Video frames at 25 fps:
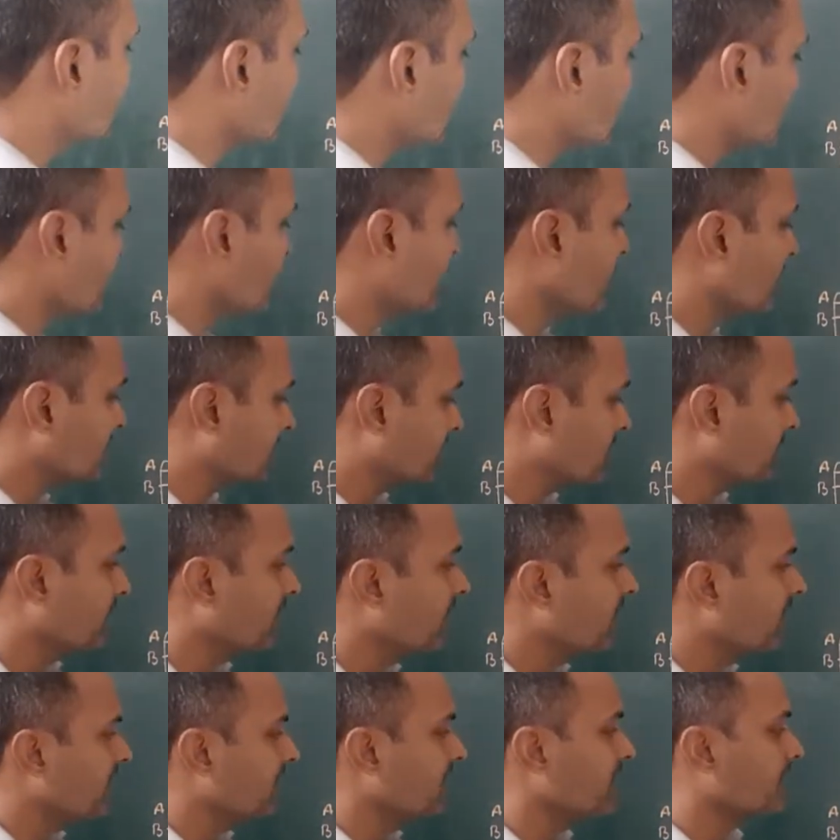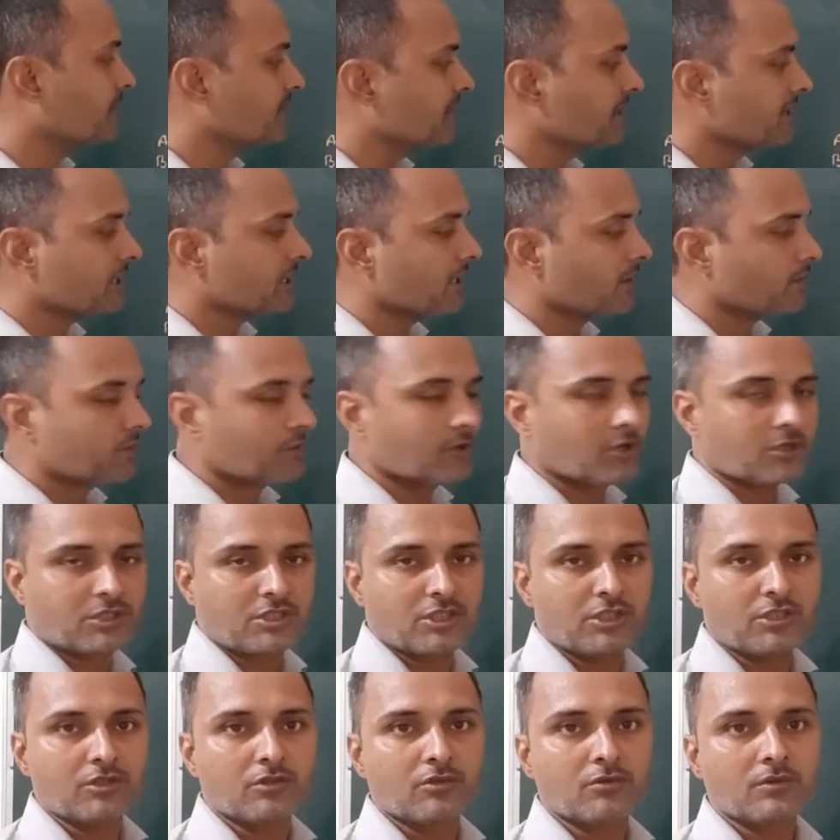are possible. In absence of
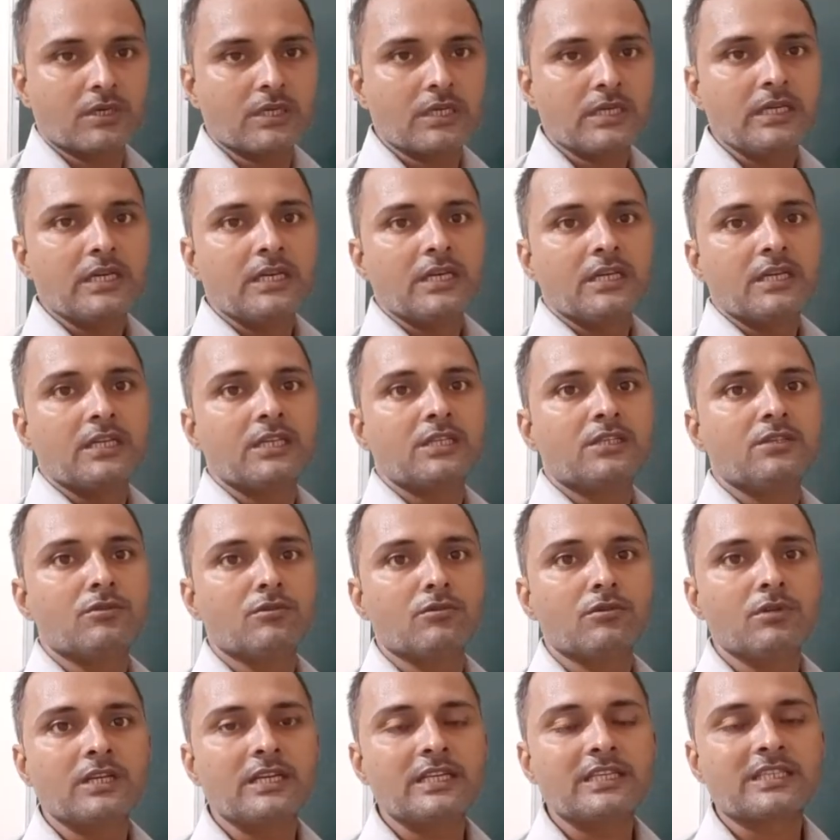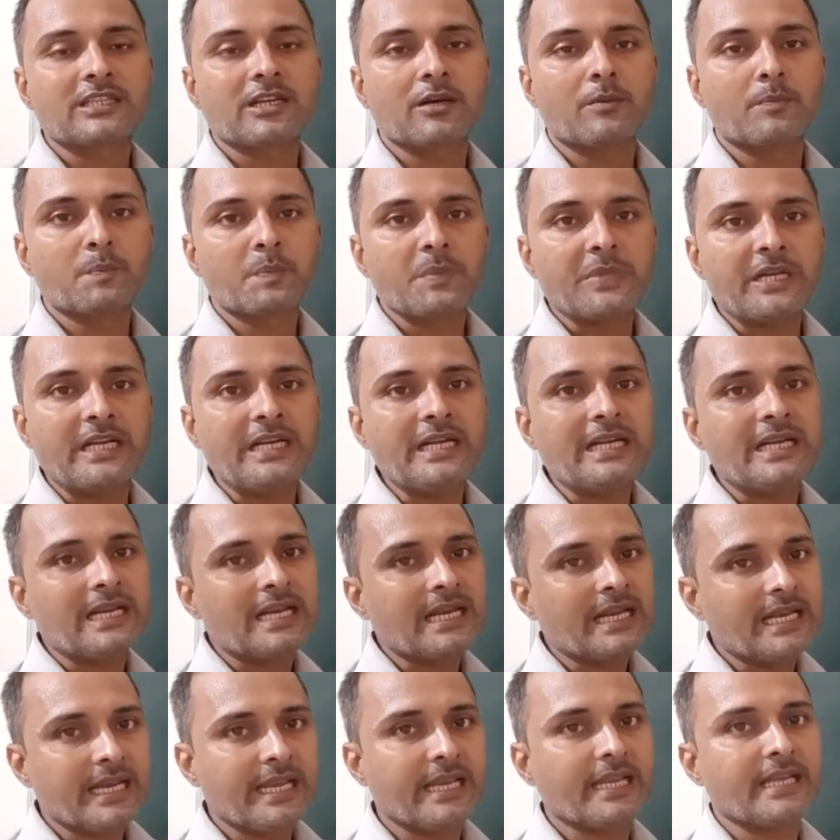crossing over is known as
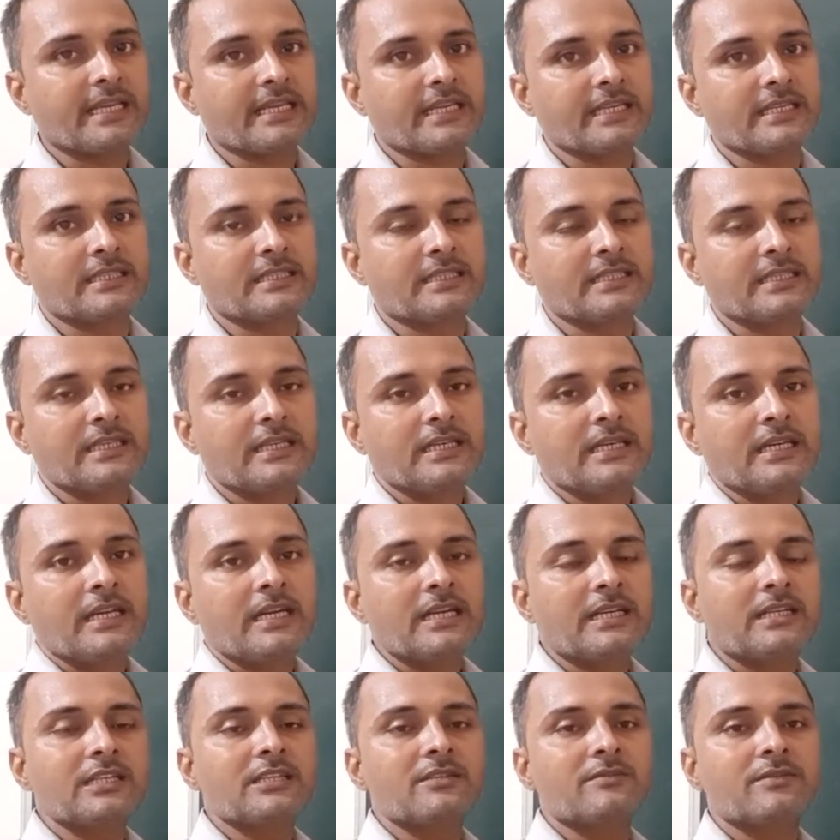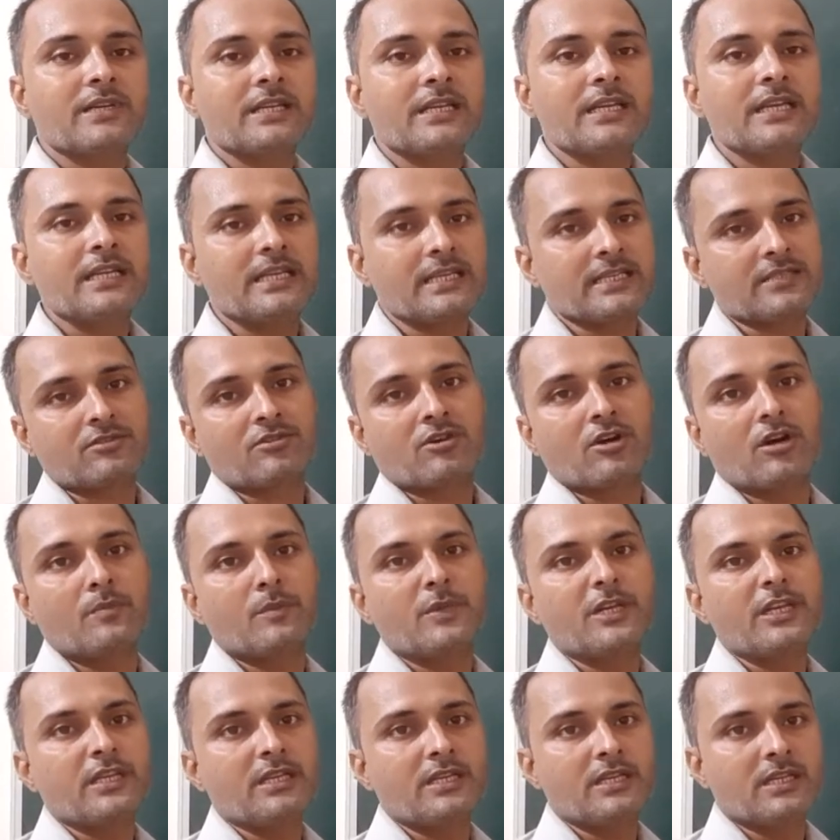complete linkage. It is very less
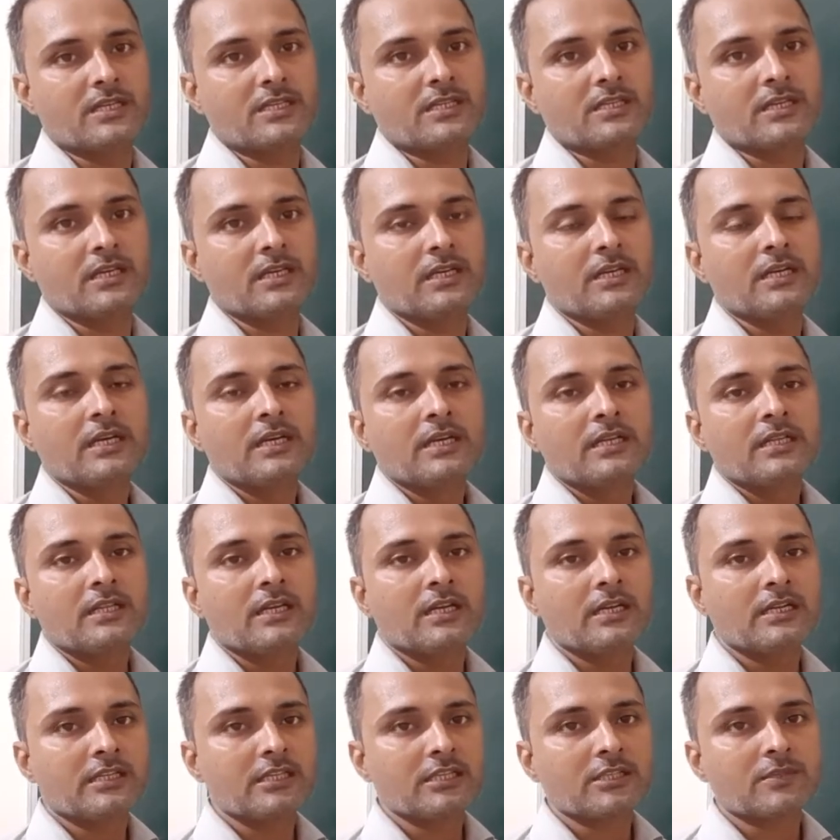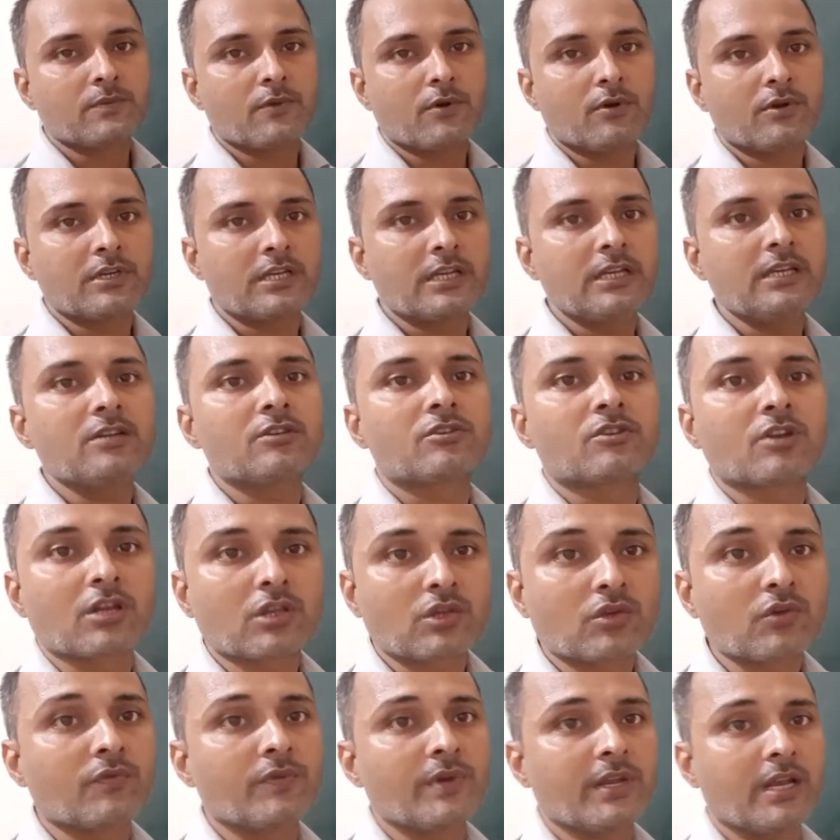common in nature, that is found in
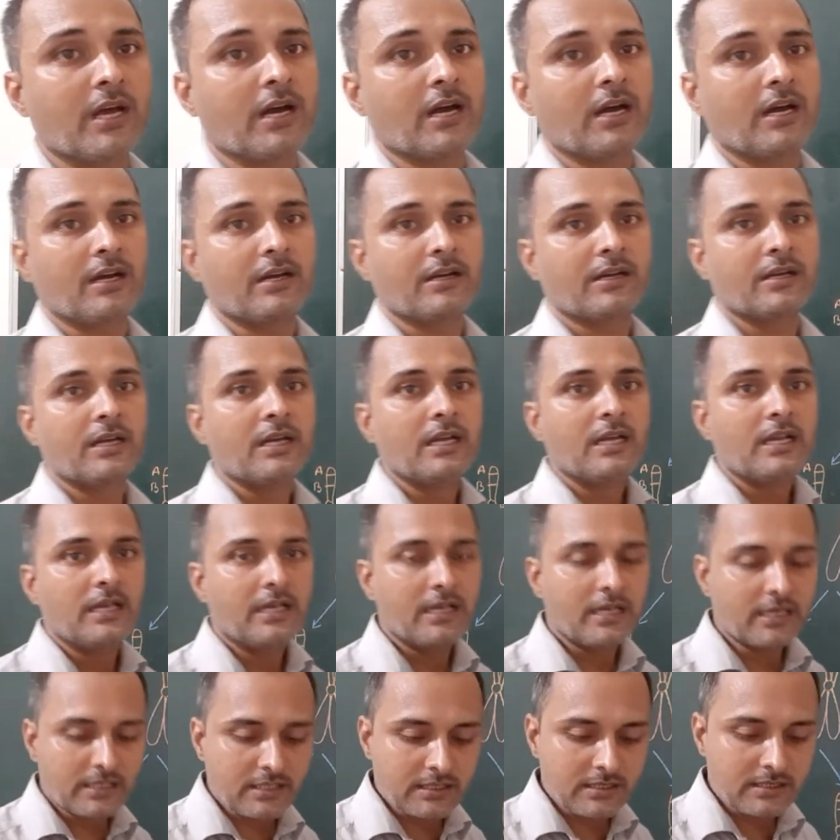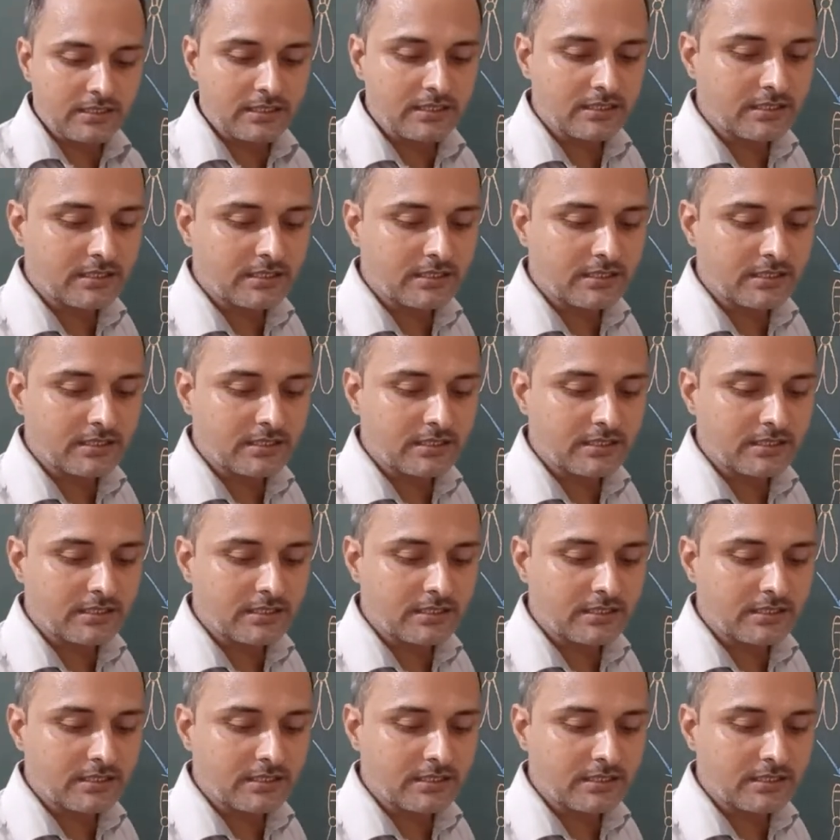Drosophila. Let us see